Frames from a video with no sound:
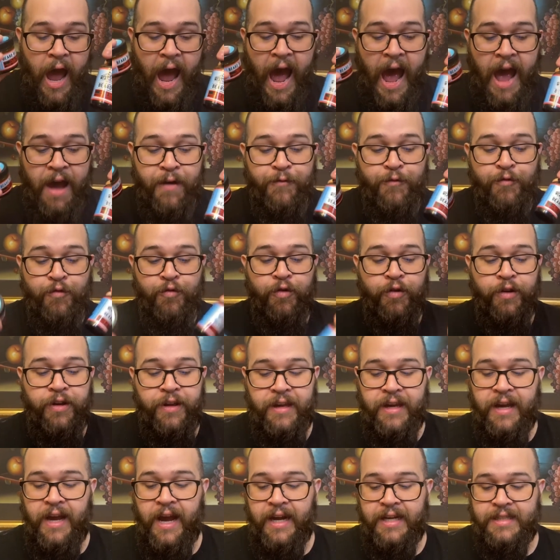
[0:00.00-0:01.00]
I've
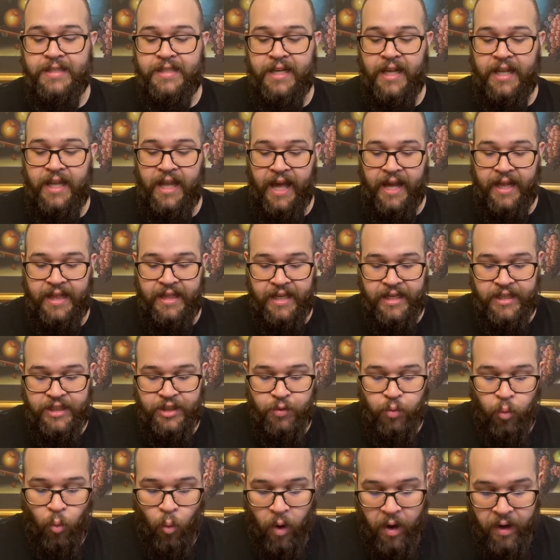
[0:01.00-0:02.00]
really gotten to like
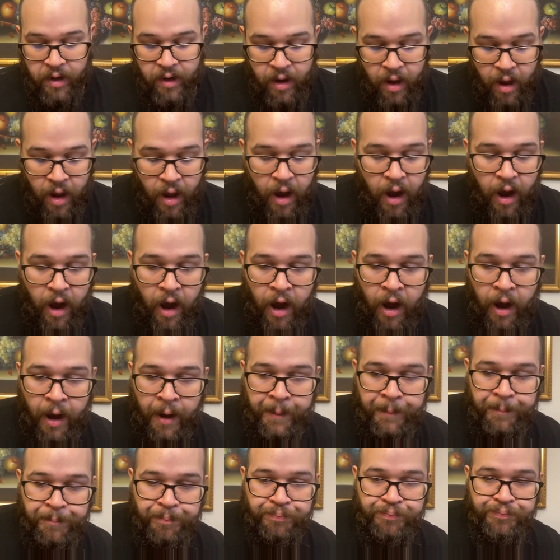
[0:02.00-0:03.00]
this one.
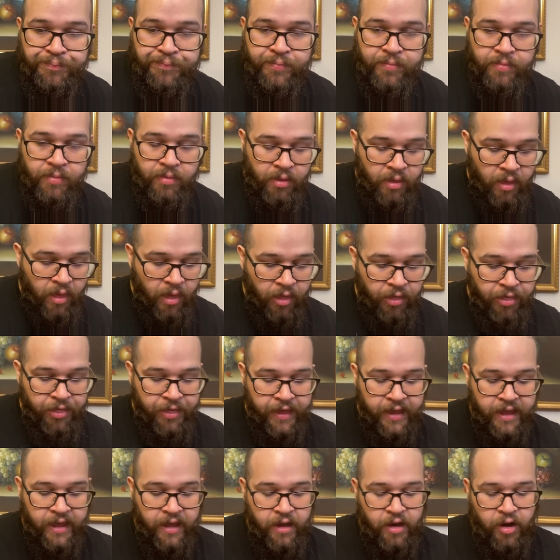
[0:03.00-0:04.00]

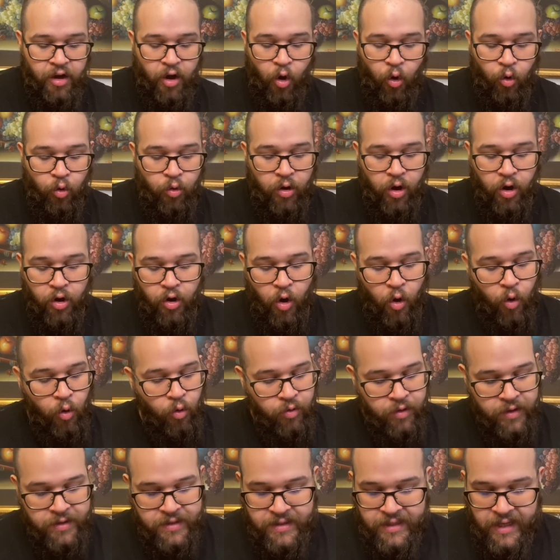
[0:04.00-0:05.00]
The
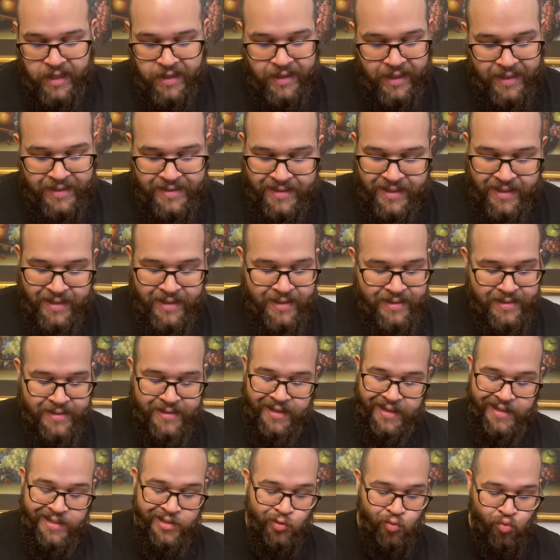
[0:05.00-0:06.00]
Coca-Cola scent that's in this
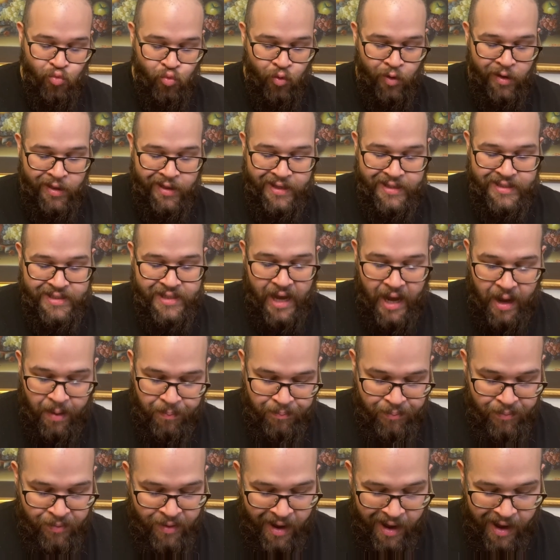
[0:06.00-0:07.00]
is really
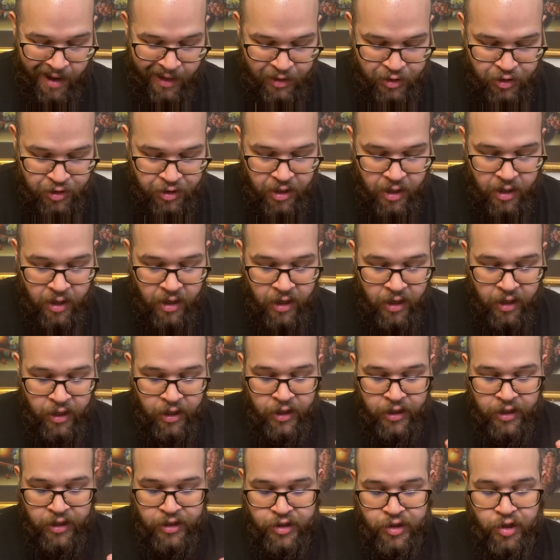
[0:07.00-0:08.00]
top-notch.
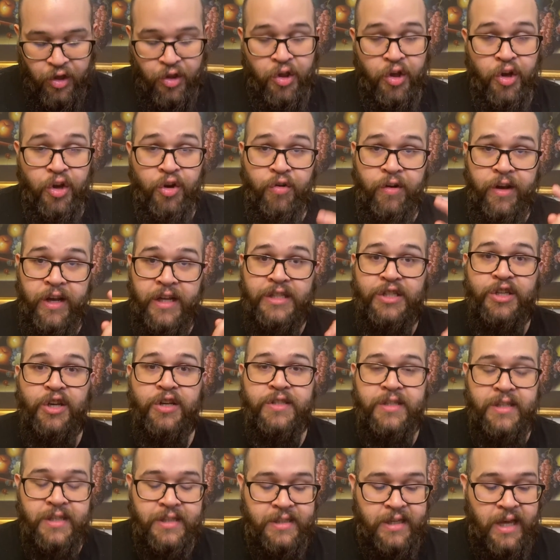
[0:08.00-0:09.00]
So the ingredients are
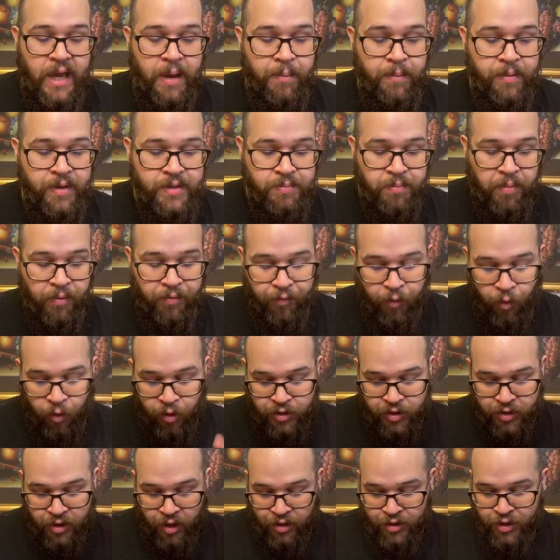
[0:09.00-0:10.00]
the same as before,
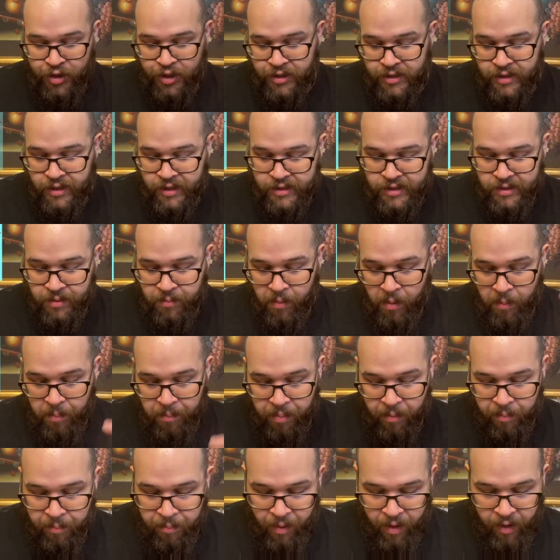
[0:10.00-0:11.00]
so I'll just list them
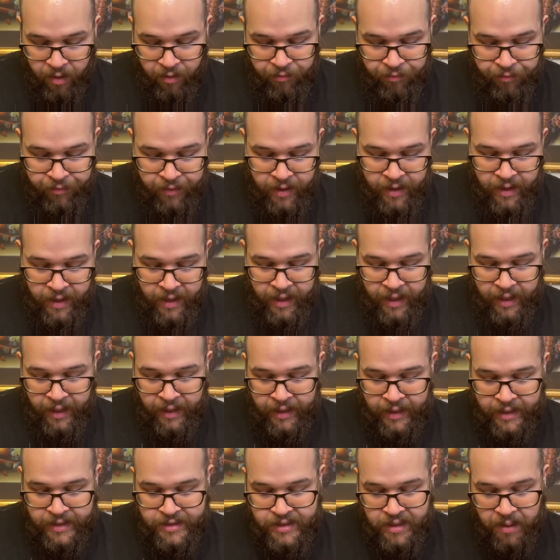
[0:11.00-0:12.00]
up above.
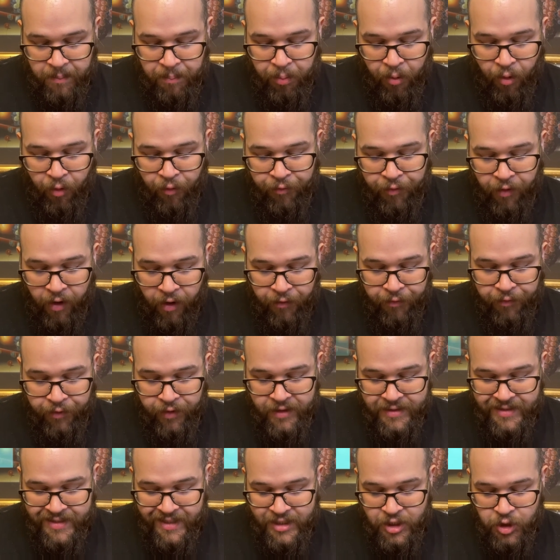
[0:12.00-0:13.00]
And the scent profile
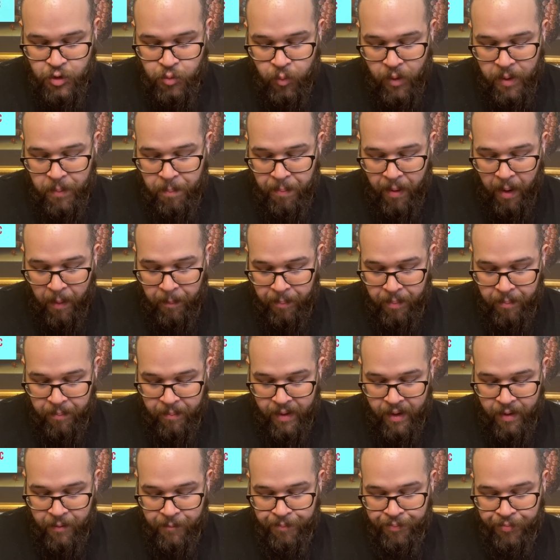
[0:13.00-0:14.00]
first is sweet
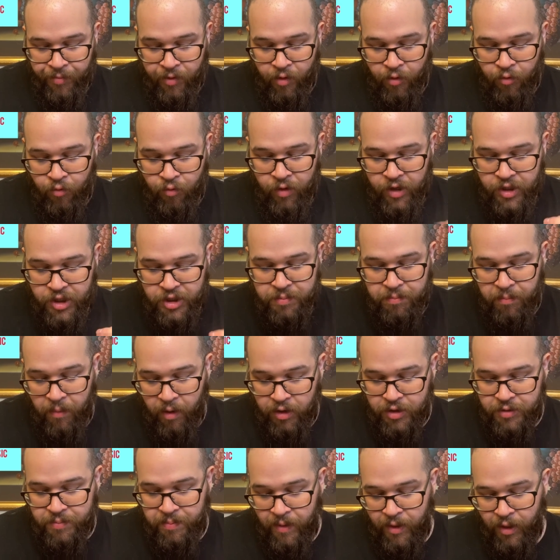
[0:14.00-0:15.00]
peppermint, rich
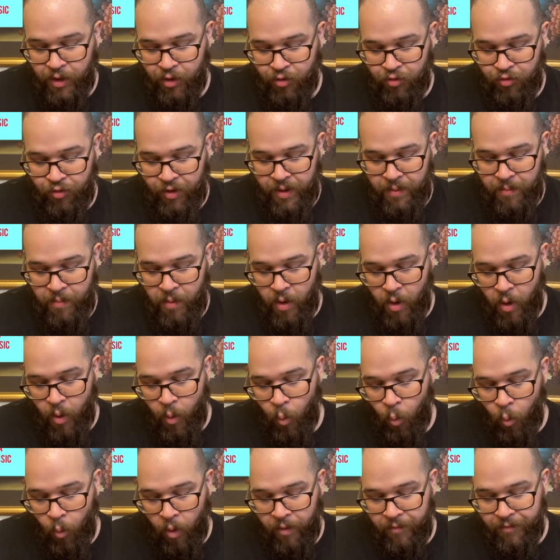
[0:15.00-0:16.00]
marshmallow cream,
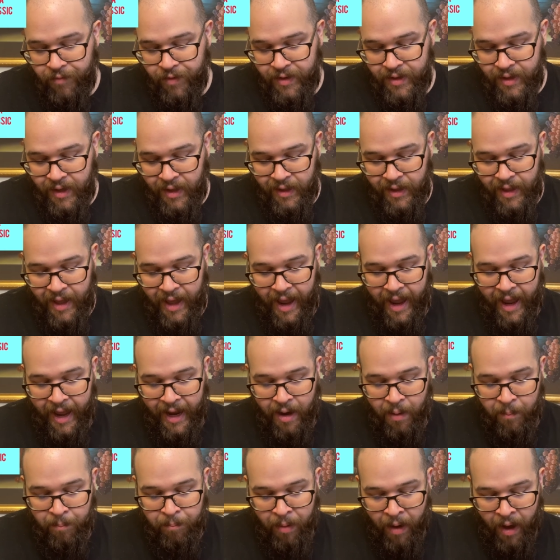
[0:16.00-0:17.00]
warm vanilla,
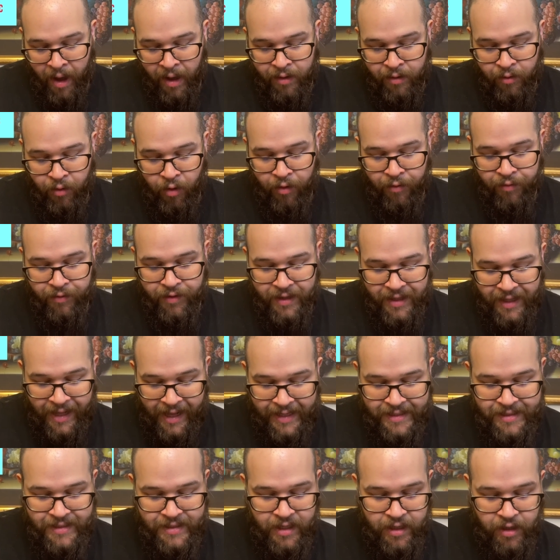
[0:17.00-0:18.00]
and a bottle of
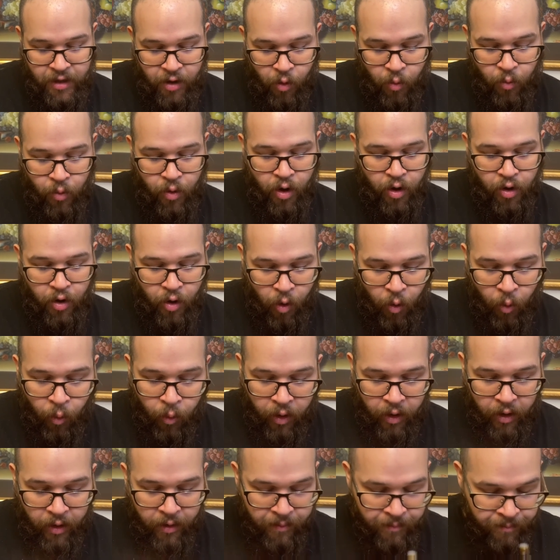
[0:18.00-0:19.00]
classic
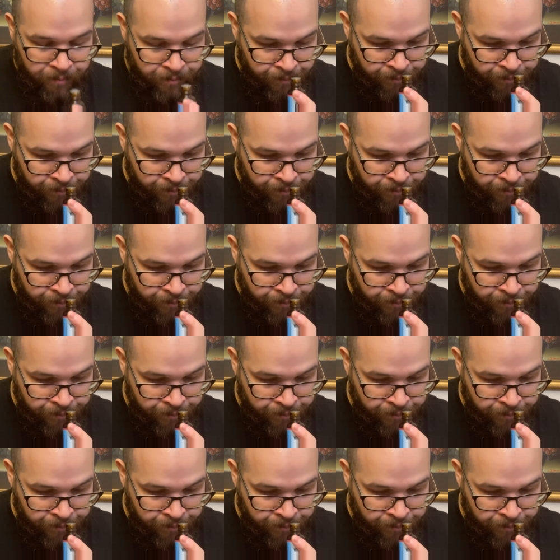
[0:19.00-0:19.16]
Coca-Cola.